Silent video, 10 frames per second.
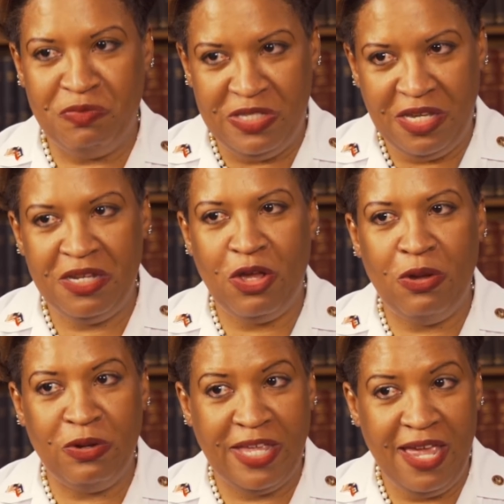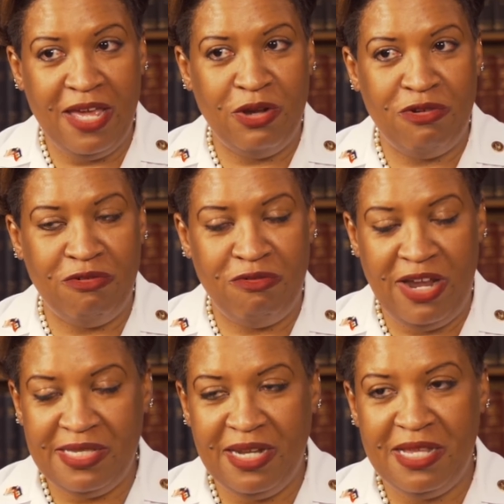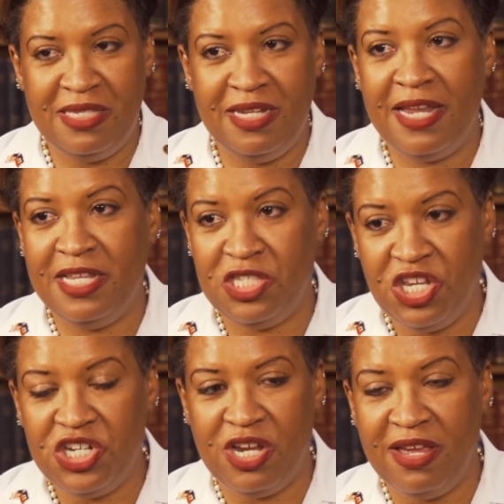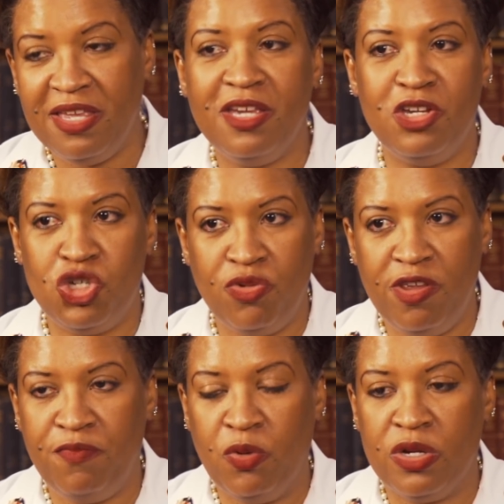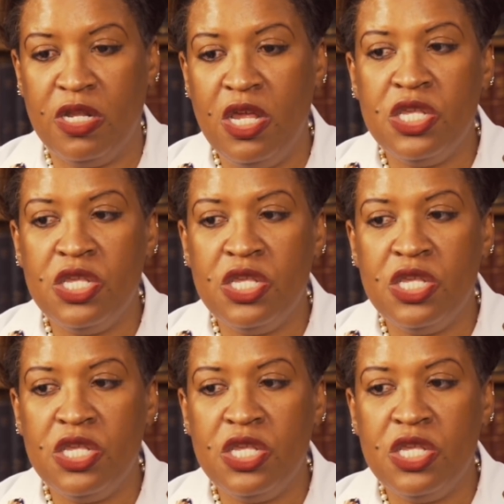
did again a residency in anesthesia here in Shreveport.